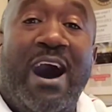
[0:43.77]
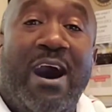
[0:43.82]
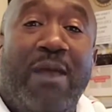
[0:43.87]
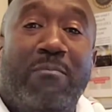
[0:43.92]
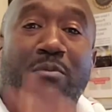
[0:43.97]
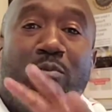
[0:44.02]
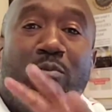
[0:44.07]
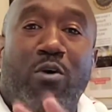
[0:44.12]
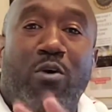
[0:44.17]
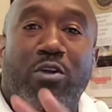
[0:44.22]

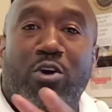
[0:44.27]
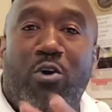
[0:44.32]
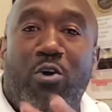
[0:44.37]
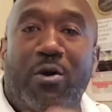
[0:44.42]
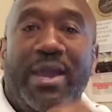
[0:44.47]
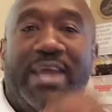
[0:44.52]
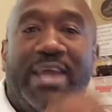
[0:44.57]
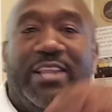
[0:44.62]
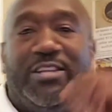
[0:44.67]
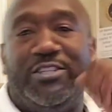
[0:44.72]
um, but want to
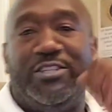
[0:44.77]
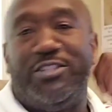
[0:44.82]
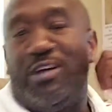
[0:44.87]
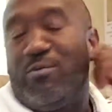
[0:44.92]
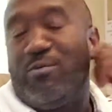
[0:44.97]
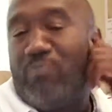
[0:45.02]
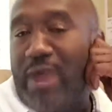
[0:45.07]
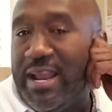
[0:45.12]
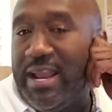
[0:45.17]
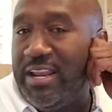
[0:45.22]
go ahead and
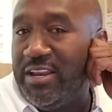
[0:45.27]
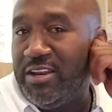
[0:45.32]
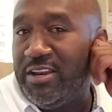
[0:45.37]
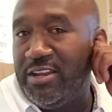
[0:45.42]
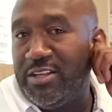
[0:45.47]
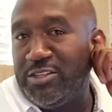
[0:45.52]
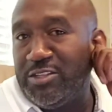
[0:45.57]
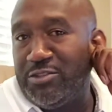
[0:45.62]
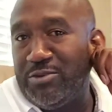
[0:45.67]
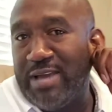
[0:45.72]
jump right
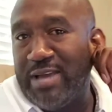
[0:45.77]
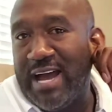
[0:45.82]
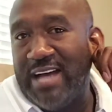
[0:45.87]
into this,